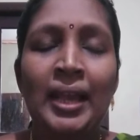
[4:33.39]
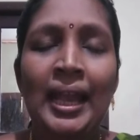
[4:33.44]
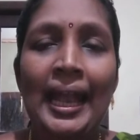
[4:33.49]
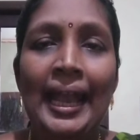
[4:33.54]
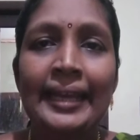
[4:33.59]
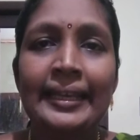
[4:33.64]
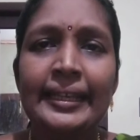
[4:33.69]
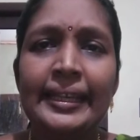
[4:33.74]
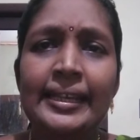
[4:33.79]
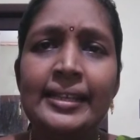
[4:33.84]

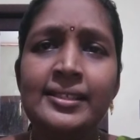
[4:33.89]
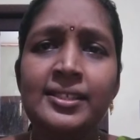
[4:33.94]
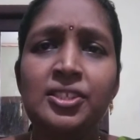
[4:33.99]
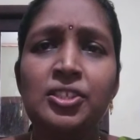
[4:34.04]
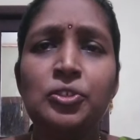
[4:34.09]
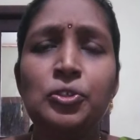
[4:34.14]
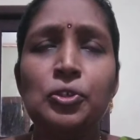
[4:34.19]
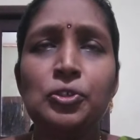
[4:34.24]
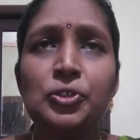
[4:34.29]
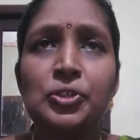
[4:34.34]
An
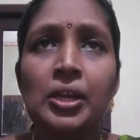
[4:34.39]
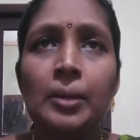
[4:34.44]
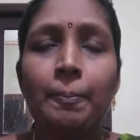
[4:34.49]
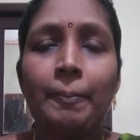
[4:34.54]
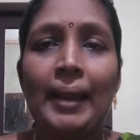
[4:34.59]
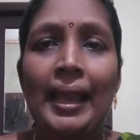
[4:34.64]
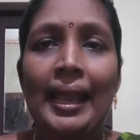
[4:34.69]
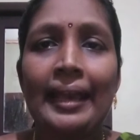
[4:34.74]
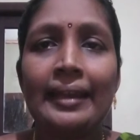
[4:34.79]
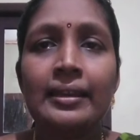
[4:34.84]
institutional
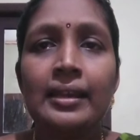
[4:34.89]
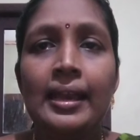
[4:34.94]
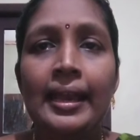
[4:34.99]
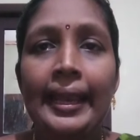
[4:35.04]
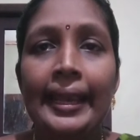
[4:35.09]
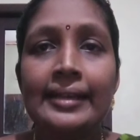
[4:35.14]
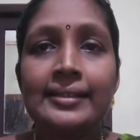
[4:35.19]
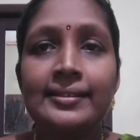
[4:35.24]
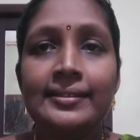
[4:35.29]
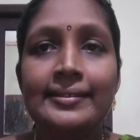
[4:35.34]
plan
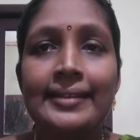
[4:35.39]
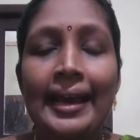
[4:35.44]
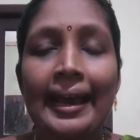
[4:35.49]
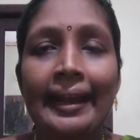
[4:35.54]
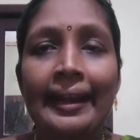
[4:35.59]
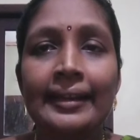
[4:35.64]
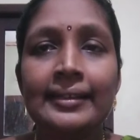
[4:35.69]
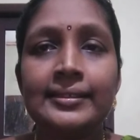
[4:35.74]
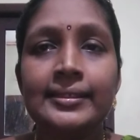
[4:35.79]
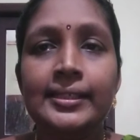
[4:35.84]
is
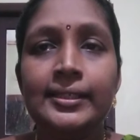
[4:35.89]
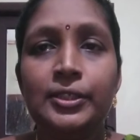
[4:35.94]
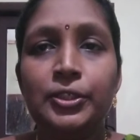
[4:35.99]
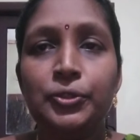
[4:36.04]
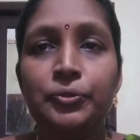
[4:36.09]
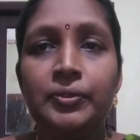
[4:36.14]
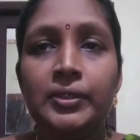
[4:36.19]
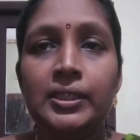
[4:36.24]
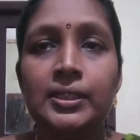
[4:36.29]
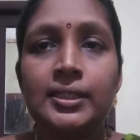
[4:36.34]
directed
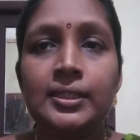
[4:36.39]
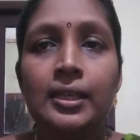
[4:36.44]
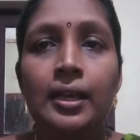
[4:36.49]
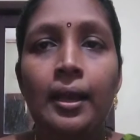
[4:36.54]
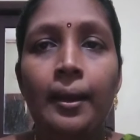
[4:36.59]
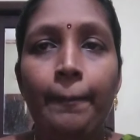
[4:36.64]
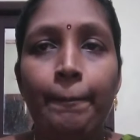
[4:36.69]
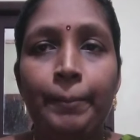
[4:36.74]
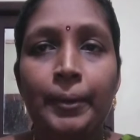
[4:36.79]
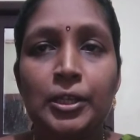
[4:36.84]
towards
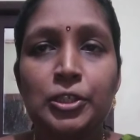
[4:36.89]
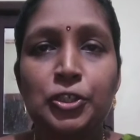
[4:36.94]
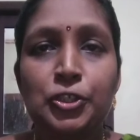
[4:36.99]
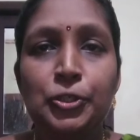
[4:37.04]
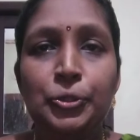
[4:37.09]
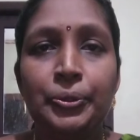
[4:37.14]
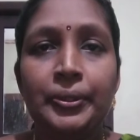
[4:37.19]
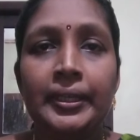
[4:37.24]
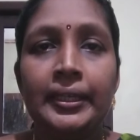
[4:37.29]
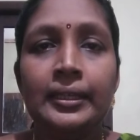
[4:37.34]

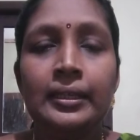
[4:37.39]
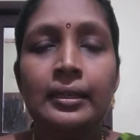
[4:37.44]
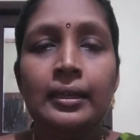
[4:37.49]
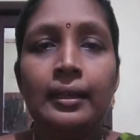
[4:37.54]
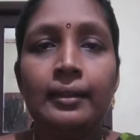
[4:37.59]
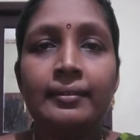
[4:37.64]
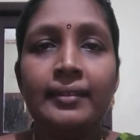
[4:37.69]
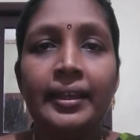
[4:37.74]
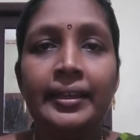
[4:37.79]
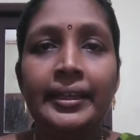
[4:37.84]
pursuing
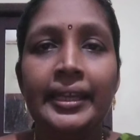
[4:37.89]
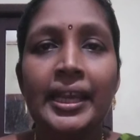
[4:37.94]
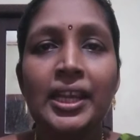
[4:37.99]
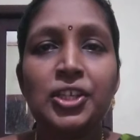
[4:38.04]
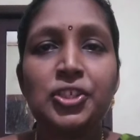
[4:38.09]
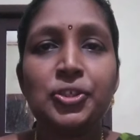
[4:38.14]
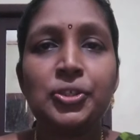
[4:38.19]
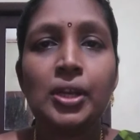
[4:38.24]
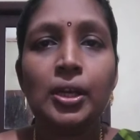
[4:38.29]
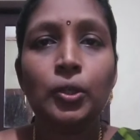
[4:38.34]
the
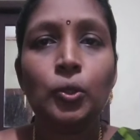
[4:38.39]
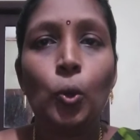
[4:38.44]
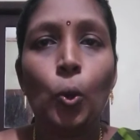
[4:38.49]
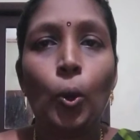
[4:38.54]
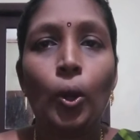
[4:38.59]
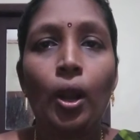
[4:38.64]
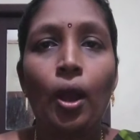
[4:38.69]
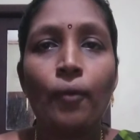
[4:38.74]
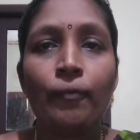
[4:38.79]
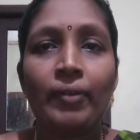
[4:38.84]
national
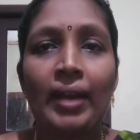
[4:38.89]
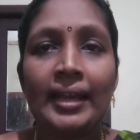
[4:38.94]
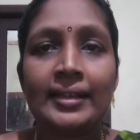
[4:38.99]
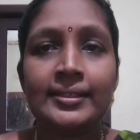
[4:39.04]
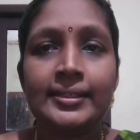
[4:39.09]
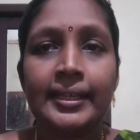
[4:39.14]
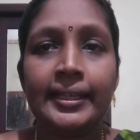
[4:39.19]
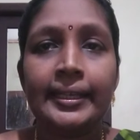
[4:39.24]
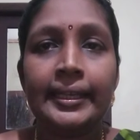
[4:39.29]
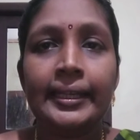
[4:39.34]
goal of
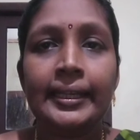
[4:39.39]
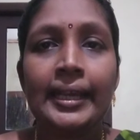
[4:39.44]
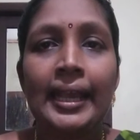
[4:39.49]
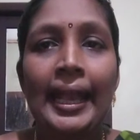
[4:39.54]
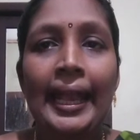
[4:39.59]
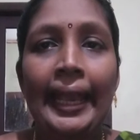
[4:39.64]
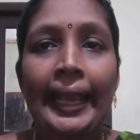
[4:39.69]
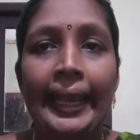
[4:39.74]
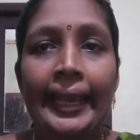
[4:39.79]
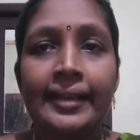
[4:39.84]
attaining
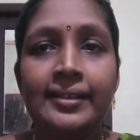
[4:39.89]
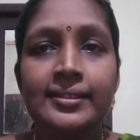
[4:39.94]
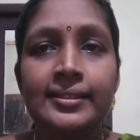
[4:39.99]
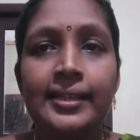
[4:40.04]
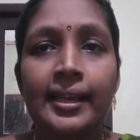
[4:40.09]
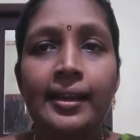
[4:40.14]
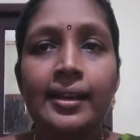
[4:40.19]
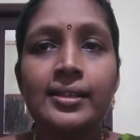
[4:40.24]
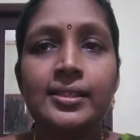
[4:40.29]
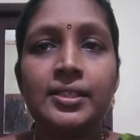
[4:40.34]

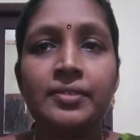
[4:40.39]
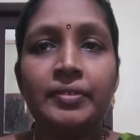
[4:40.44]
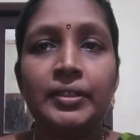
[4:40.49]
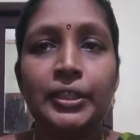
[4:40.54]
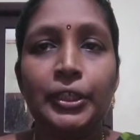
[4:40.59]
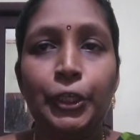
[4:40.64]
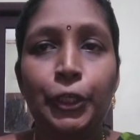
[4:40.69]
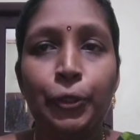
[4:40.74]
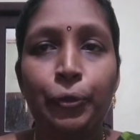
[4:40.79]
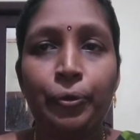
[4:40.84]
excellence
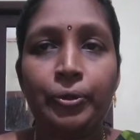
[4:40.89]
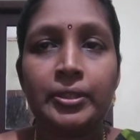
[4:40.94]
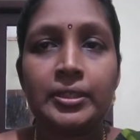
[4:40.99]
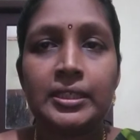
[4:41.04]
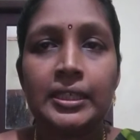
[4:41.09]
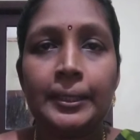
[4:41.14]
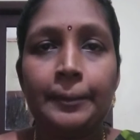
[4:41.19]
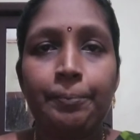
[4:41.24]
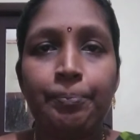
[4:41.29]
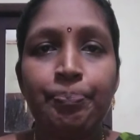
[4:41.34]
with
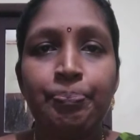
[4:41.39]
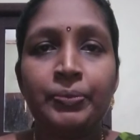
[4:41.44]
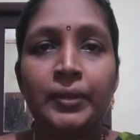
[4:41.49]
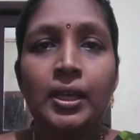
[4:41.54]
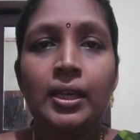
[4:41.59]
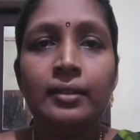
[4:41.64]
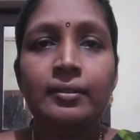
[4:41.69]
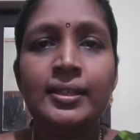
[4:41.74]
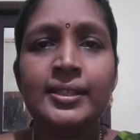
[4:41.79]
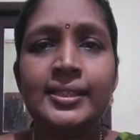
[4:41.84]
equity.
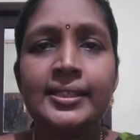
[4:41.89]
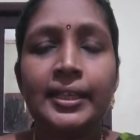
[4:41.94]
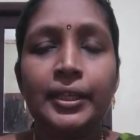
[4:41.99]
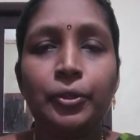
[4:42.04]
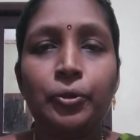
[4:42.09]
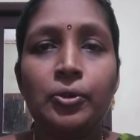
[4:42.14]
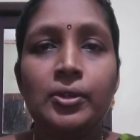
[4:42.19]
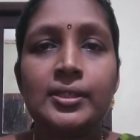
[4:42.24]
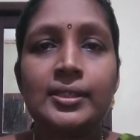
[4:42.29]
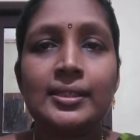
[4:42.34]
This
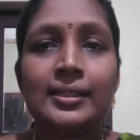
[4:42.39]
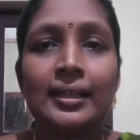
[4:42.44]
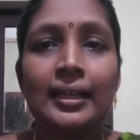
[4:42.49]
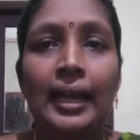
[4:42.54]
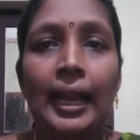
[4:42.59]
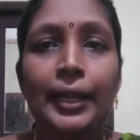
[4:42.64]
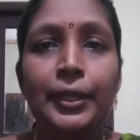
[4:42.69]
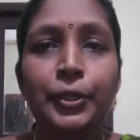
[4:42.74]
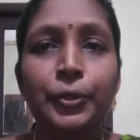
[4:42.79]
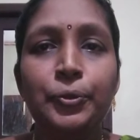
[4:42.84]
requires
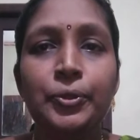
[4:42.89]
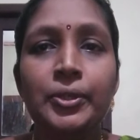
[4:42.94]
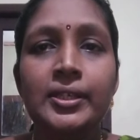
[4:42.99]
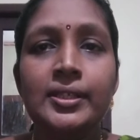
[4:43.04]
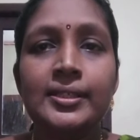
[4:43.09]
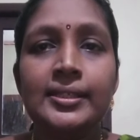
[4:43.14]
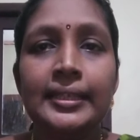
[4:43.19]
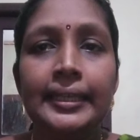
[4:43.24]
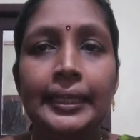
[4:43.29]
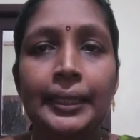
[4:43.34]

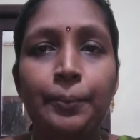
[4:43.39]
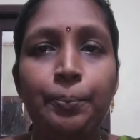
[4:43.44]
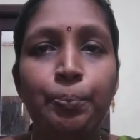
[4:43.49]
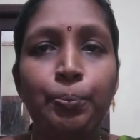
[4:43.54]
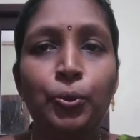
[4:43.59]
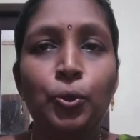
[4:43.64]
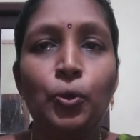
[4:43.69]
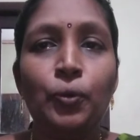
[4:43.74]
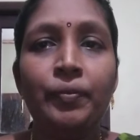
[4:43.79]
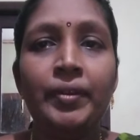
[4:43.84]
continuous
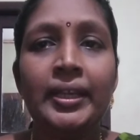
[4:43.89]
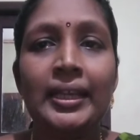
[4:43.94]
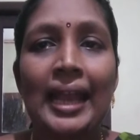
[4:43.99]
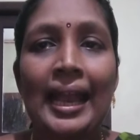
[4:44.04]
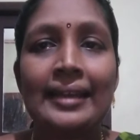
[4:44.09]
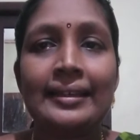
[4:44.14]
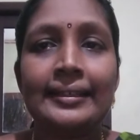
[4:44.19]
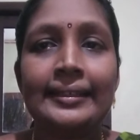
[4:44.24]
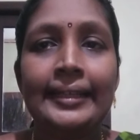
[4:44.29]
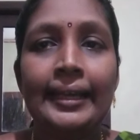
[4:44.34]
improving
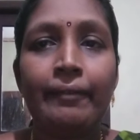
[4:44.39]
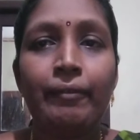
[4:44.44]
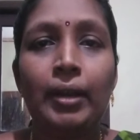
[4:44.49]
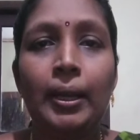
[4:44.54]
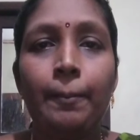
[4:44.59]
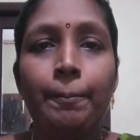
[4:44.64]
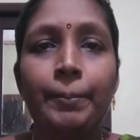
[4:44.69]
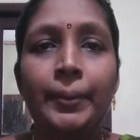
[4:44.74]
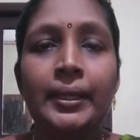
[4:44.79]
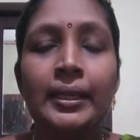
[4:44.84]
and
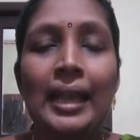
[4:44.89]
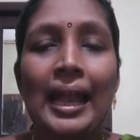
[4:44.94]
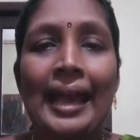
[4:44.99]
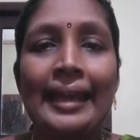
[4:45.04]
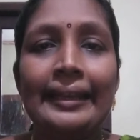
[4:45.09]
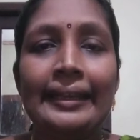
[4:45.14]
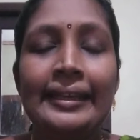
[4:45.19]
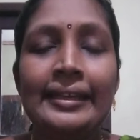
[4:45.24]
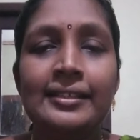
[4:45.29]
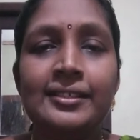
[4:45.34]
developing
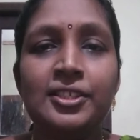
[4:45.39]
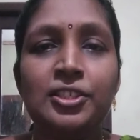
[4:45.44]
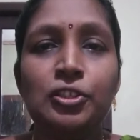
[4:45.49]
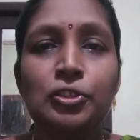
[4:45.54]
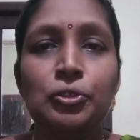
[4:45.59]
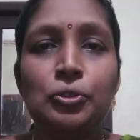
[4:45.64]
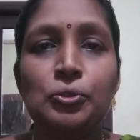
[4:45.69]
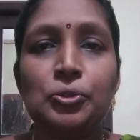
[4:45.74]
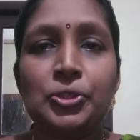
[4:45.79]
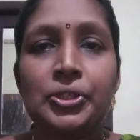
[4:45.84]
an
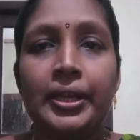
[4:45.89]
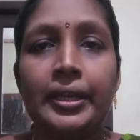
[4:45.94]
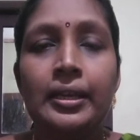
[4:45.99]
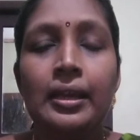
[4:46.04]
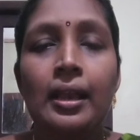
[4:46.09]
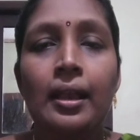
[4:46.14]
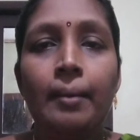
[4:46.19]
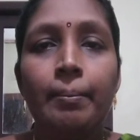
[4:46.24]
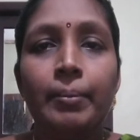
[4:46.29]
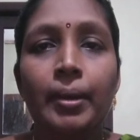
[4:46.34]
institution
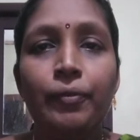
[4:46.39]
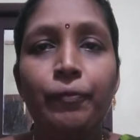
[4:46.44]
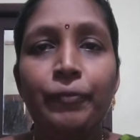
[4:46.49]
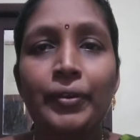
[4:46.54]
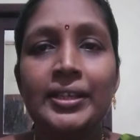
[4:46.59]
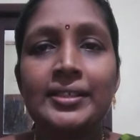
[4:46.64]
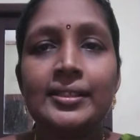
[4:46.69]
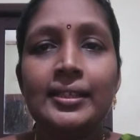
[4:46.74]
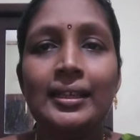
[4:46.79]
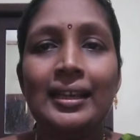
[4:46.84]
by
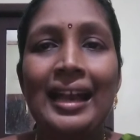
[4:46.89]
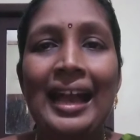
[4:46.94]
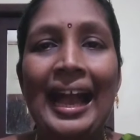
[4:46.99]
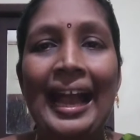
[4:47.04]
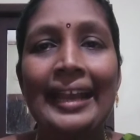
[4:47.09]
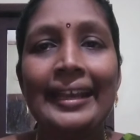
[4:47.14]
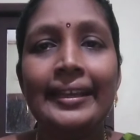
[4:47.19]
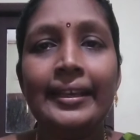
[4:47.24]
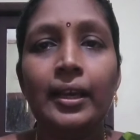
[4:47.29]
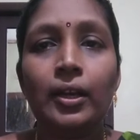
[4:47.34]
fixing
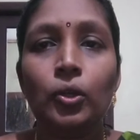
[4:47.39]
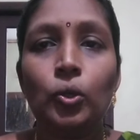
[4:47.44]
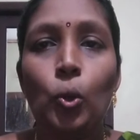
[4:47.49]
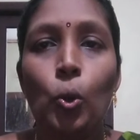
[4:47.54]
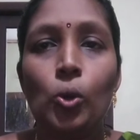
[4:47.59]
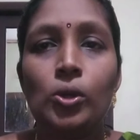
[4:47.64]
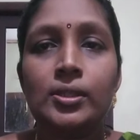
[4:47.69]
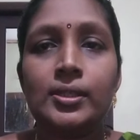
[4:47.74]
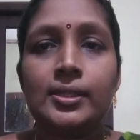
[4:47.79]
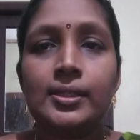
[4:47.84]
higher
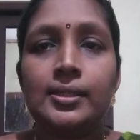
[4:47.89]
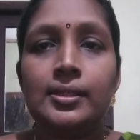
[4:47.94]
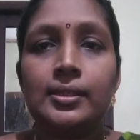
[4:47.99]
goals